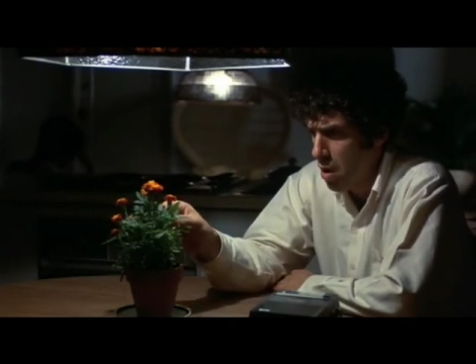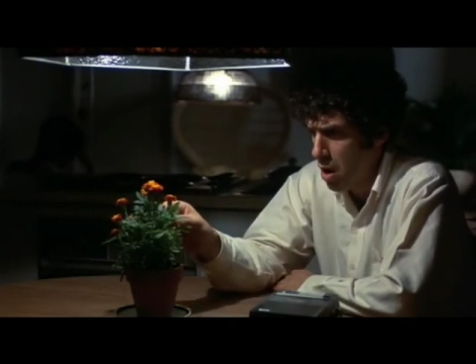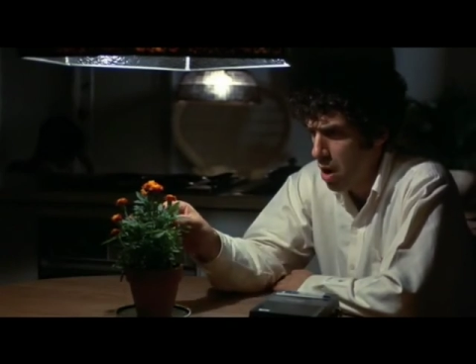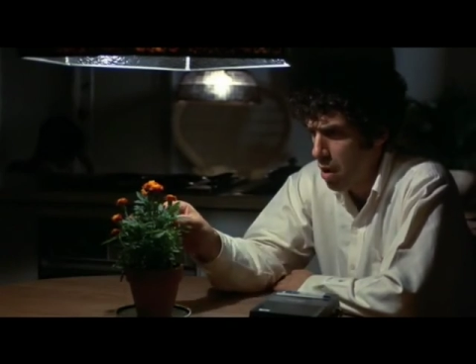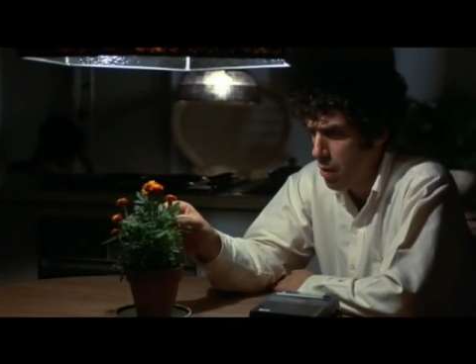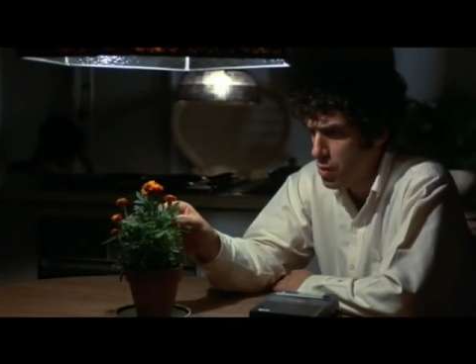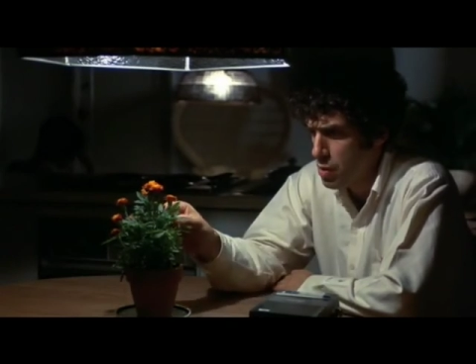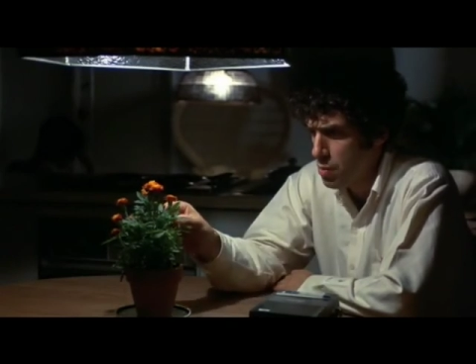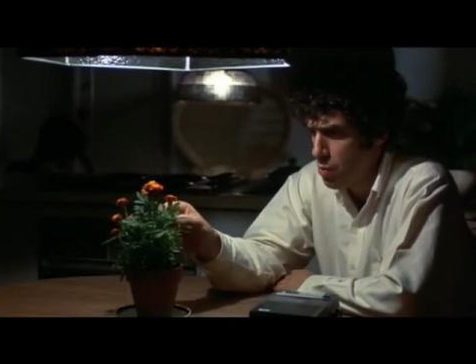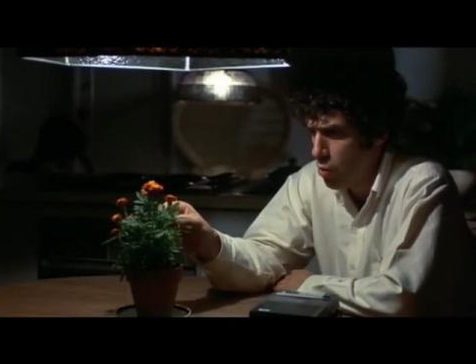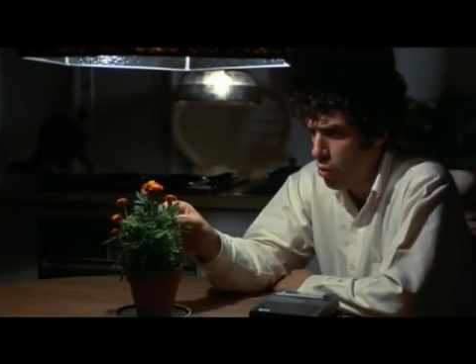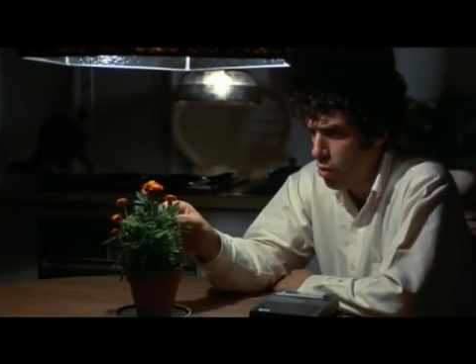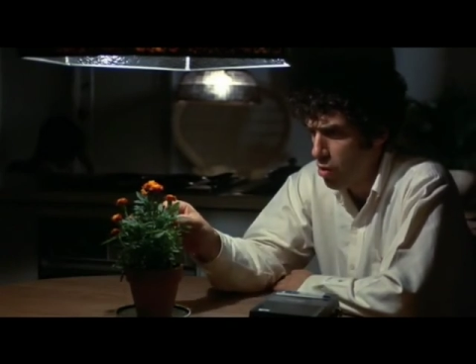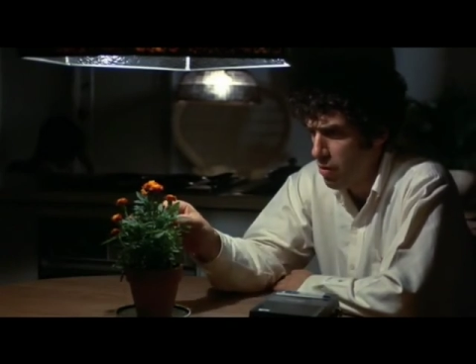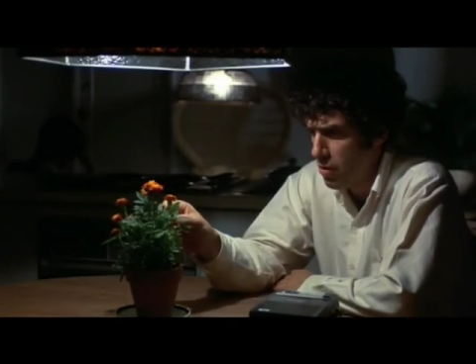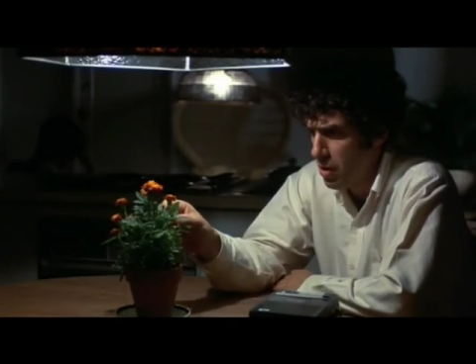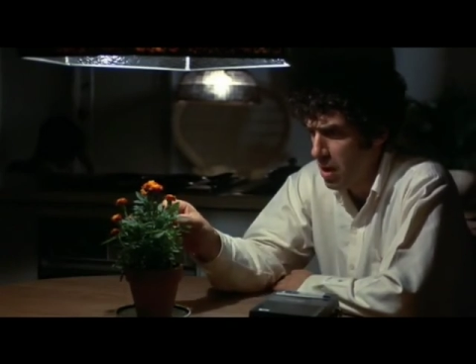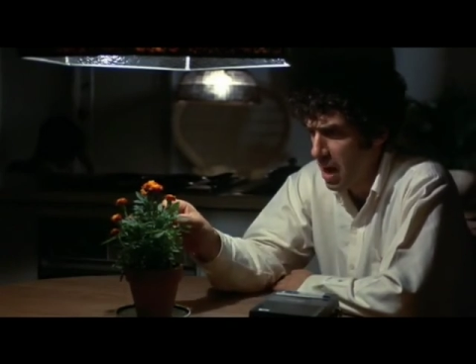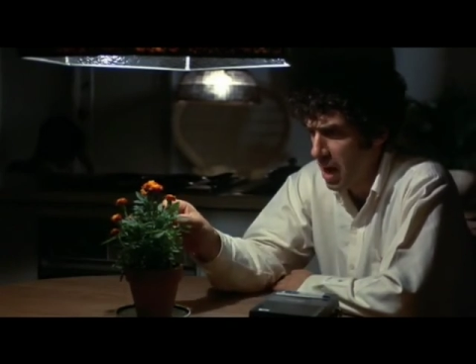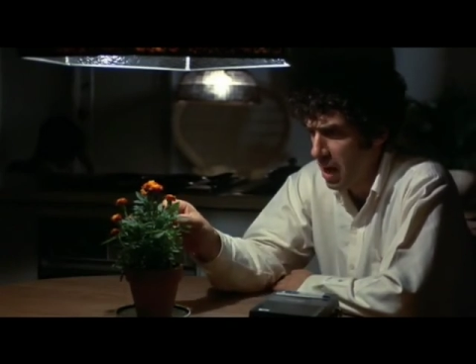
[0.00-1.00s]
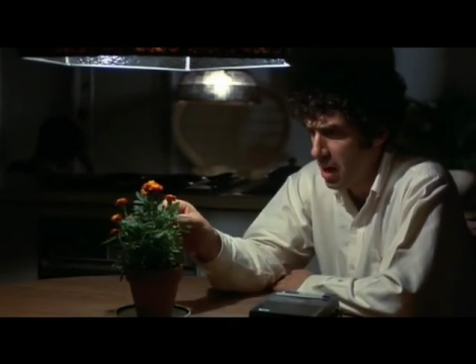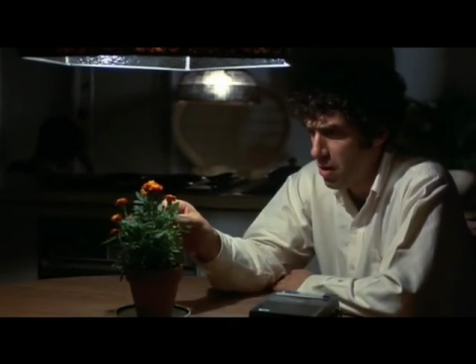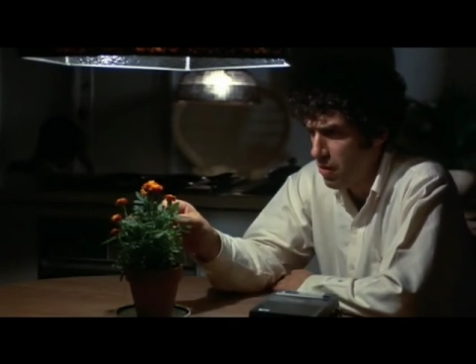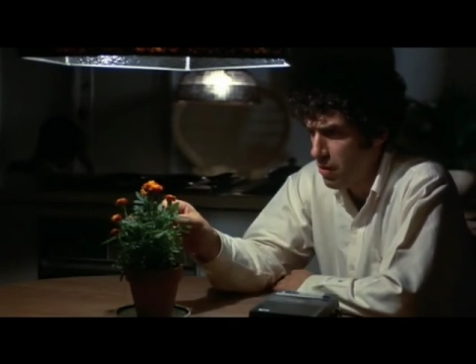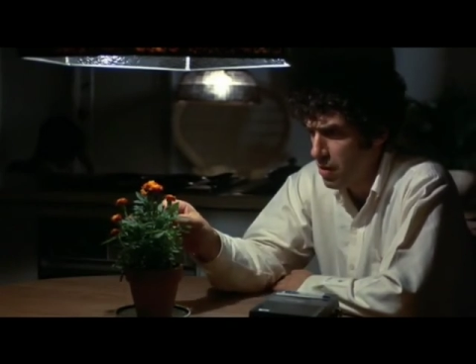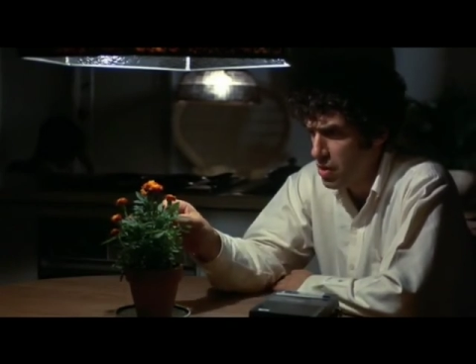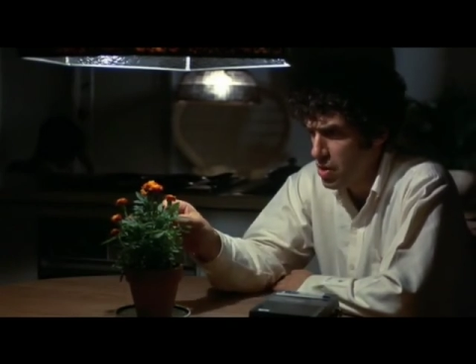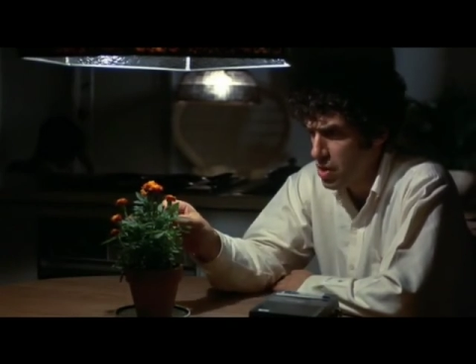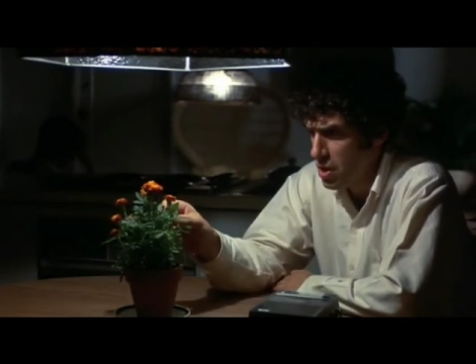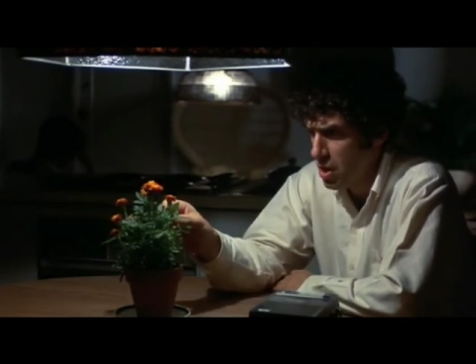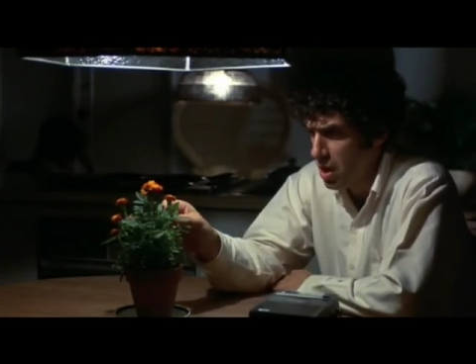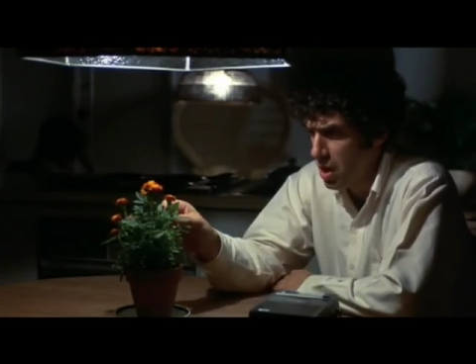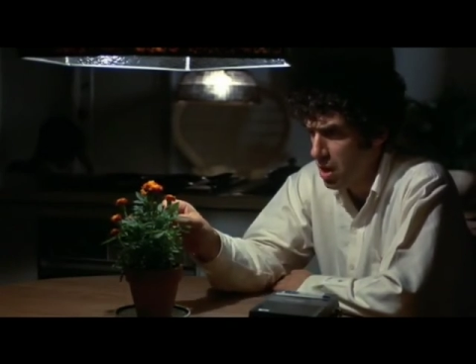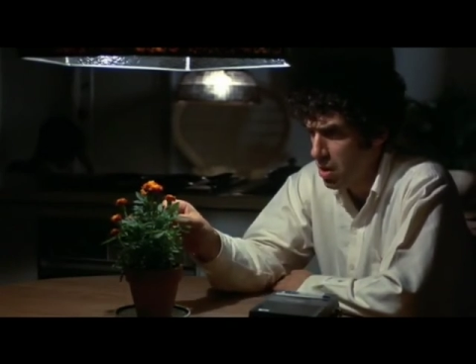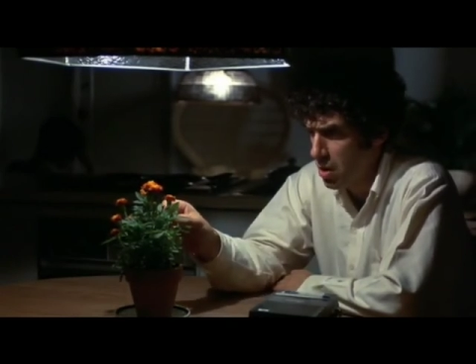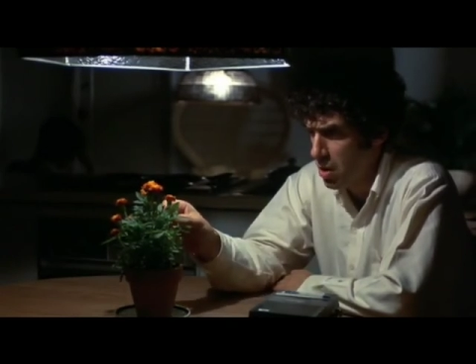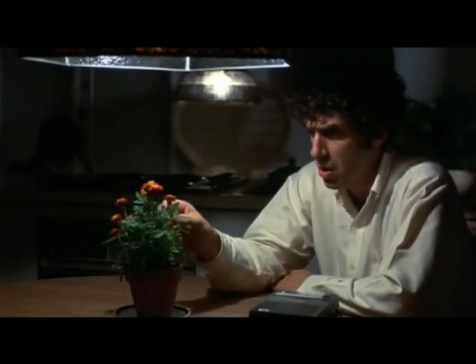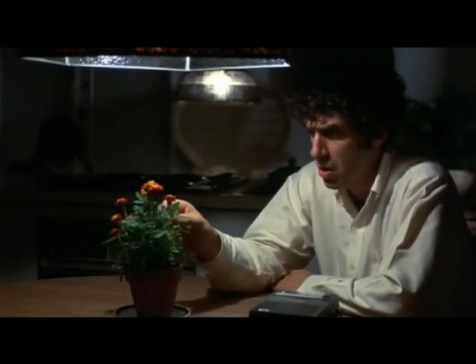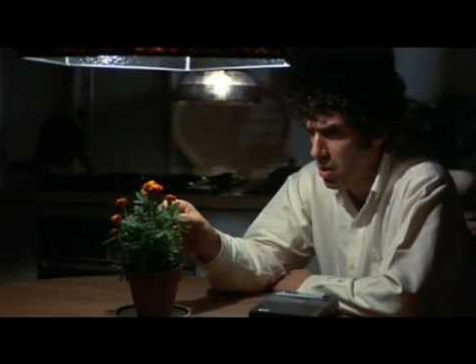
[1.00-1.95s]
I was more of an activist then,